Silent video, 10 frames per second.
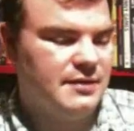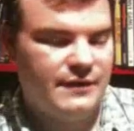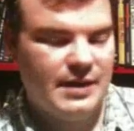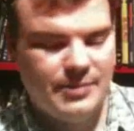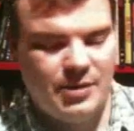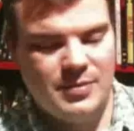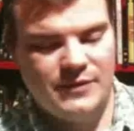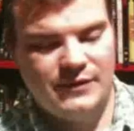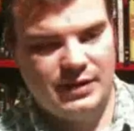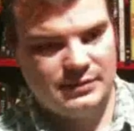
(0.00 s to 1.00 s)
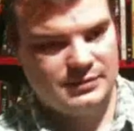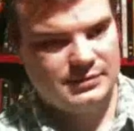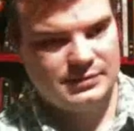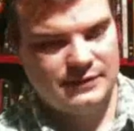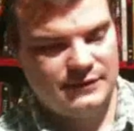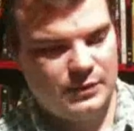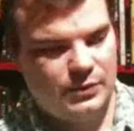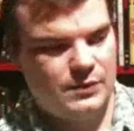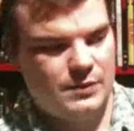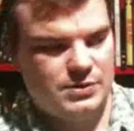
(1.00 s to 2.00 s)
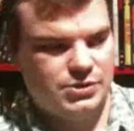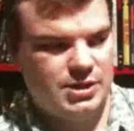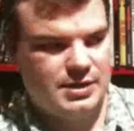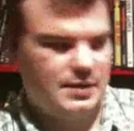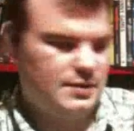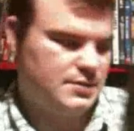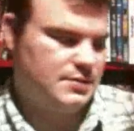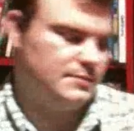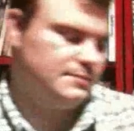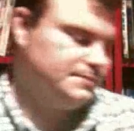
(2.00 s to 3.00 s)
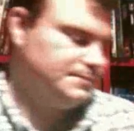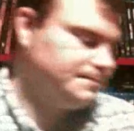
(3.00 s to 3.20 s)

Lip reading: updated vampire movie. Definitely worthwhile to check out.